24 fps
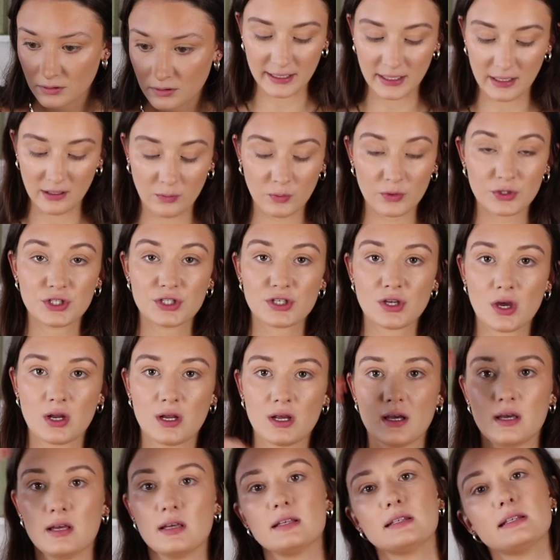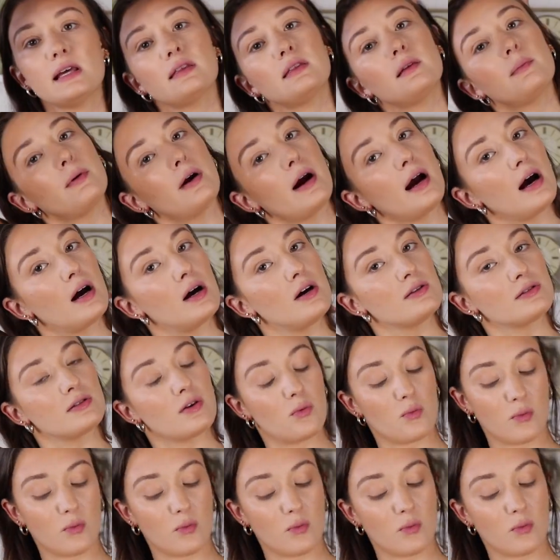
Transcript: And then we're just gonna set the brows